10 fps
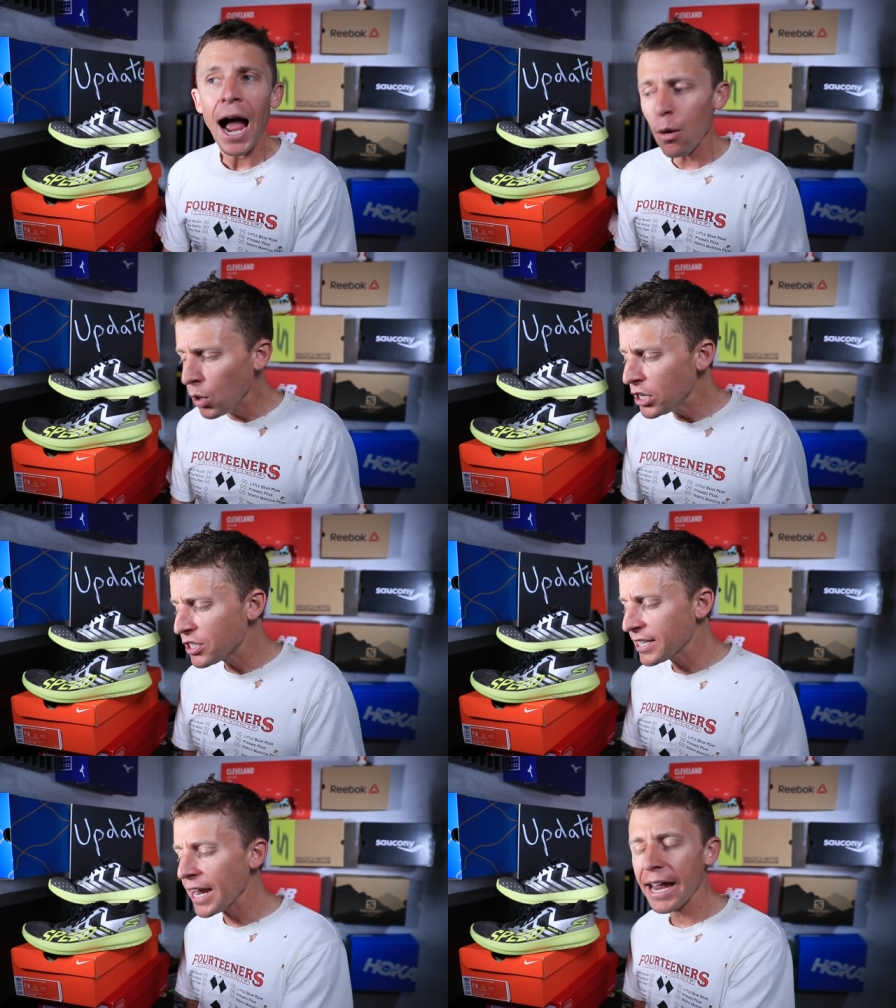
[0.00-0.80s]
I wouldn't
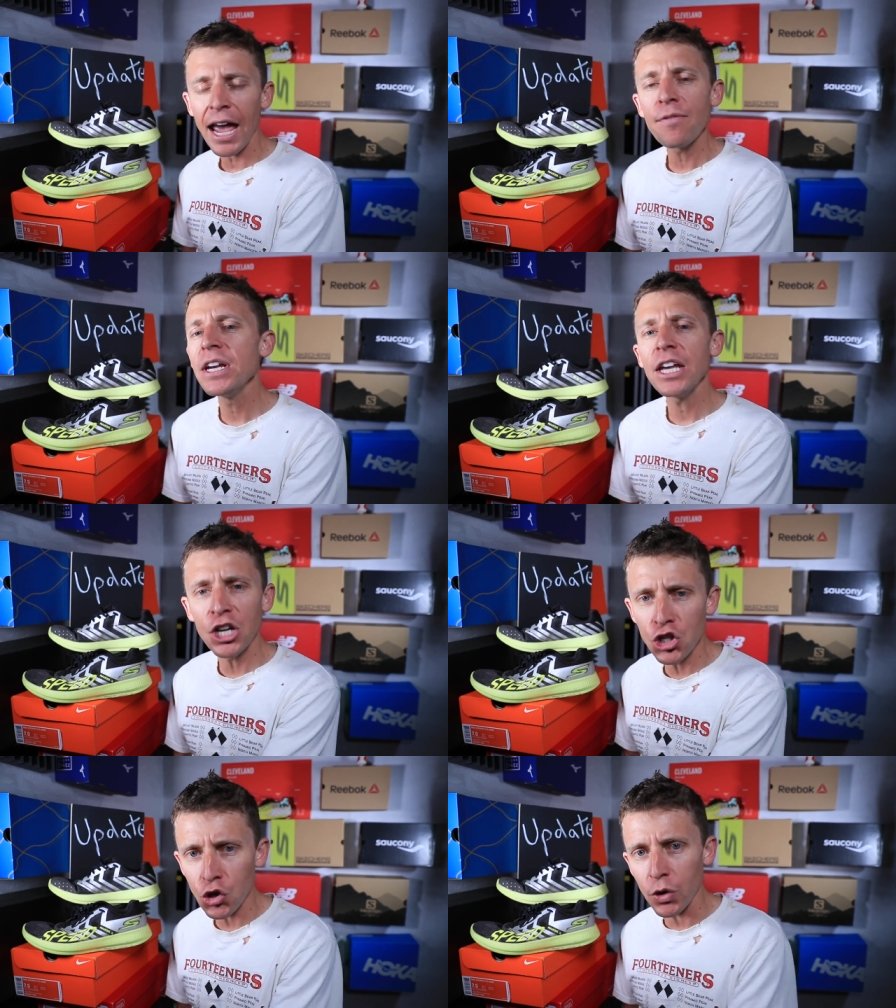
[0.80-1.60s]
say I have any
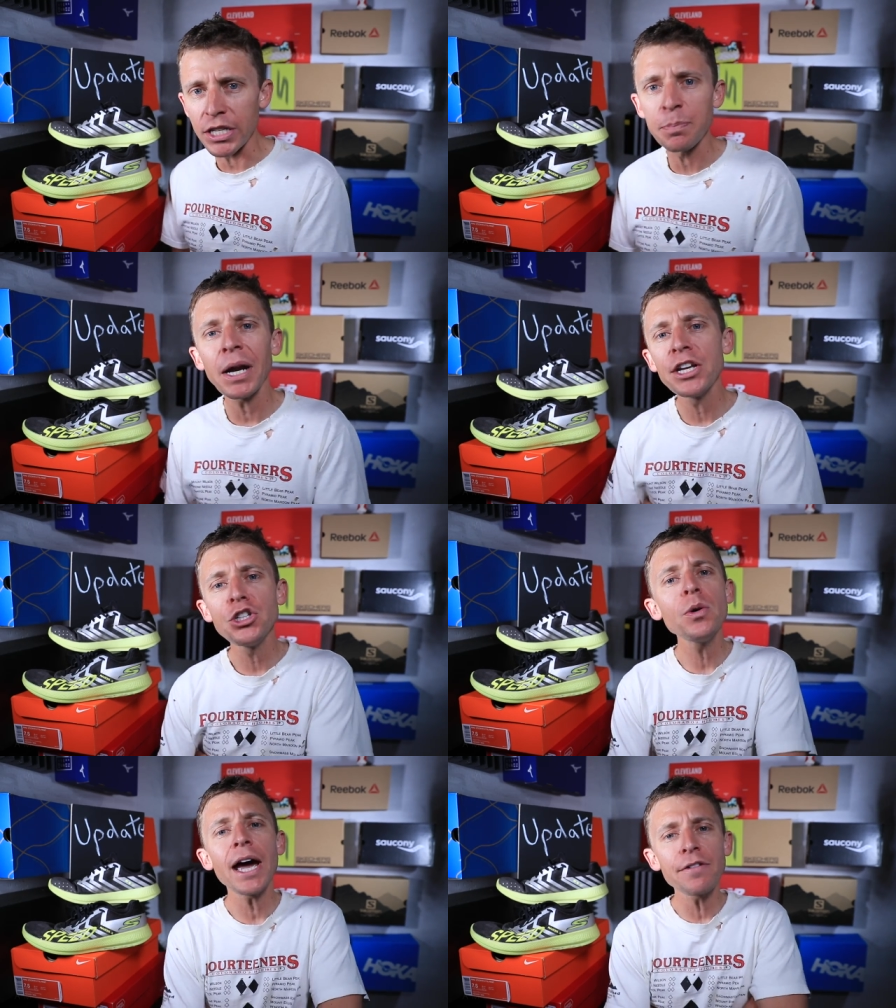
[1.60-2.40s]
injuries, but I
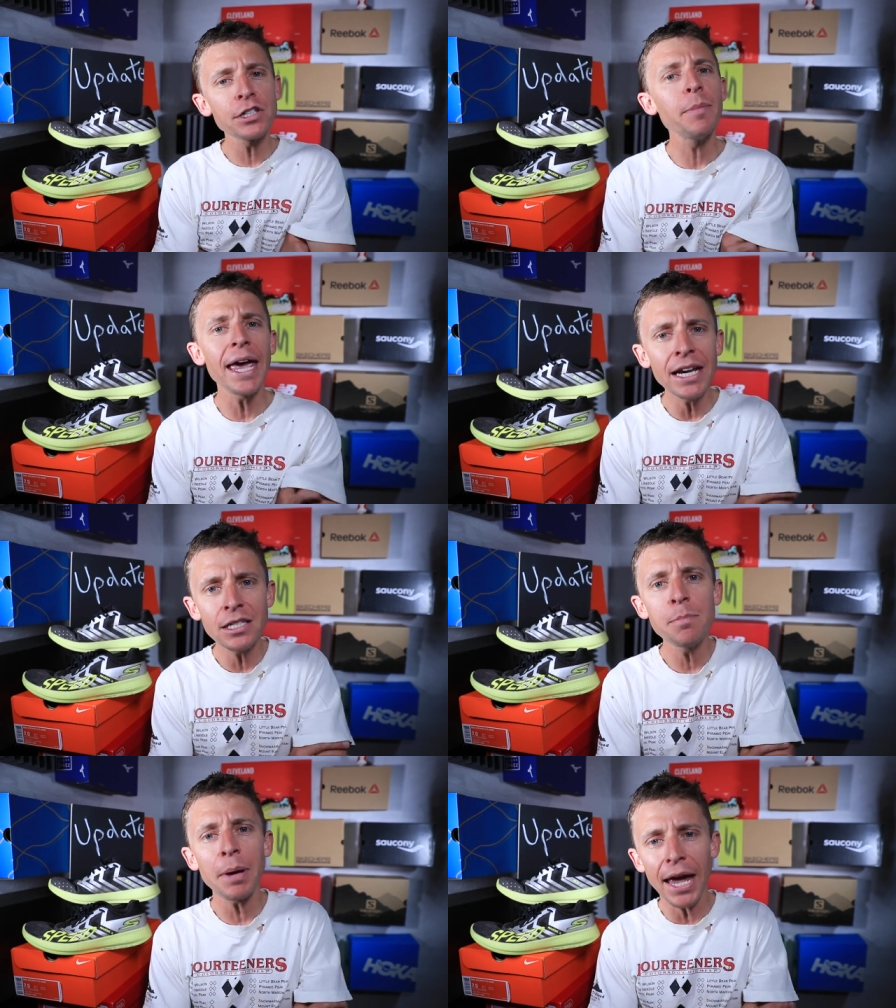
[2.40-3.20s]
do have some
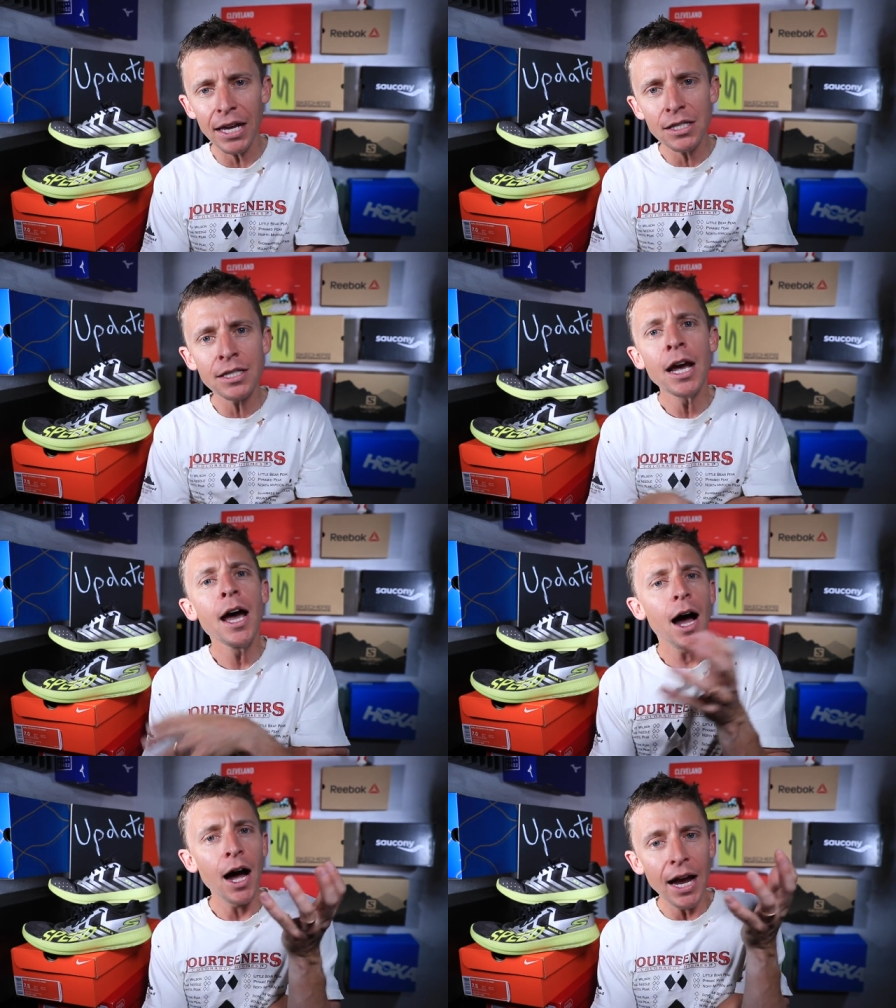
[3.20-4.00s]
aches and pains
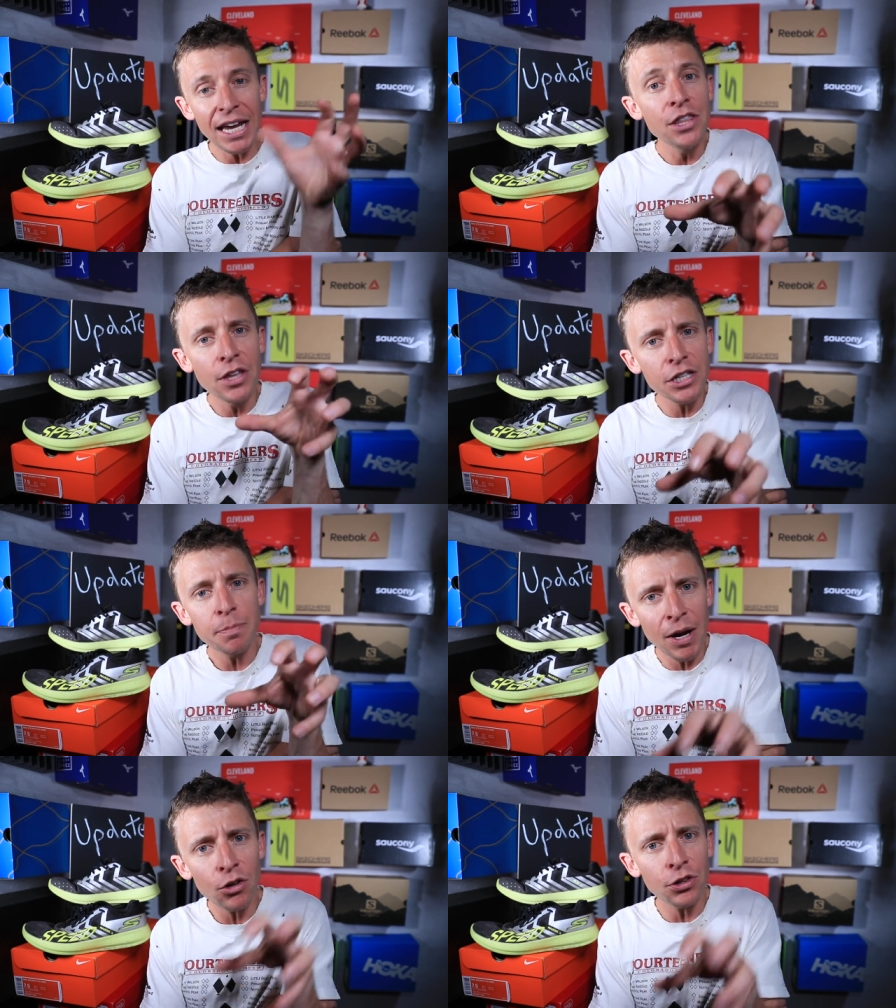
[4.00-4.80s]
uh, in this
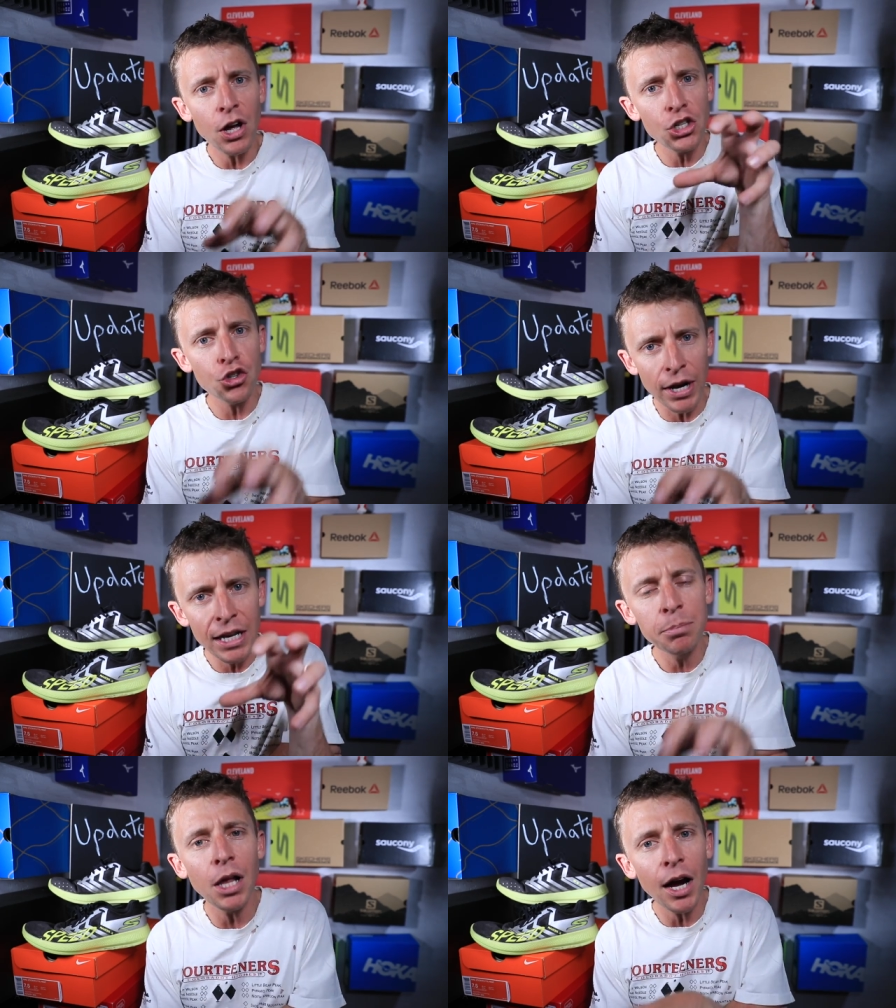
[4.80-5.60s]
marathon
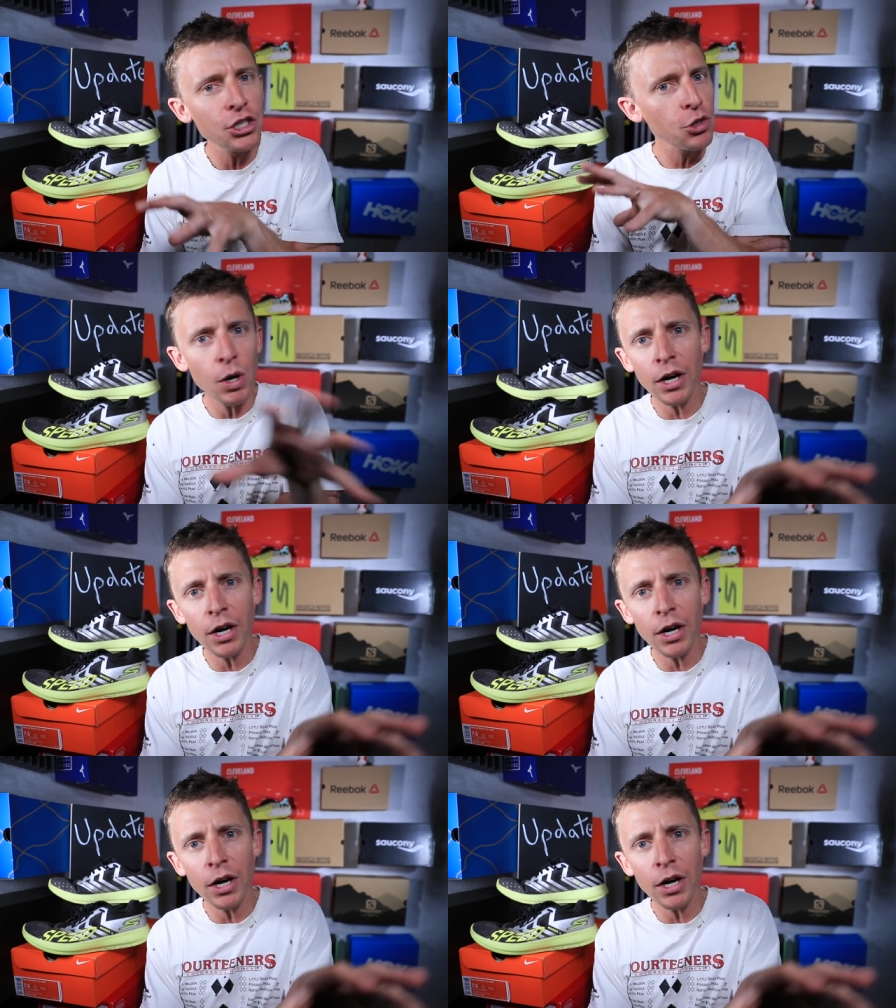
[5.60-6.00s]
training block. Just